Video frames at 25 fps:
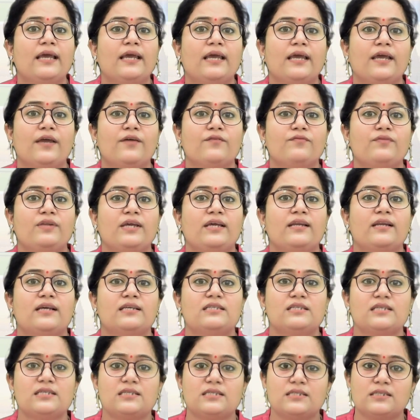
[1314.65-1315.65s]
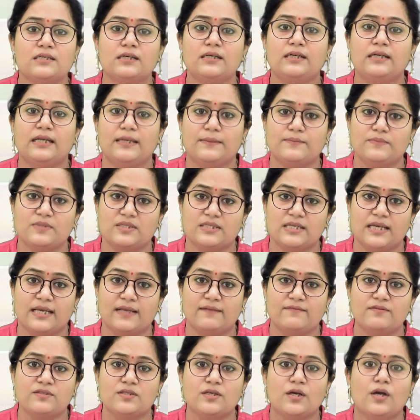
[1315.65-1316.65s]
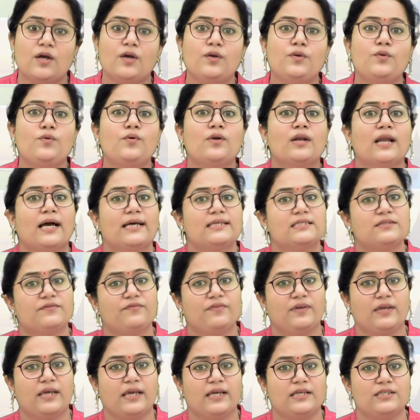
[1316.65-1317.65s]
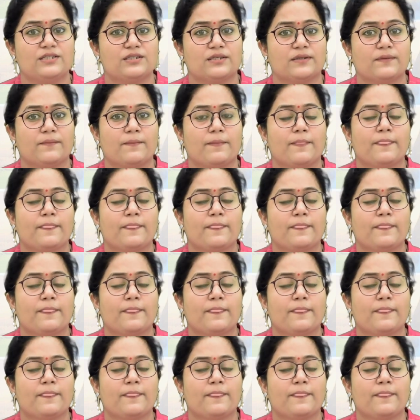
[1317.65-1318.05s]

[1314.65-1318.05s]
if they register themselves to classification.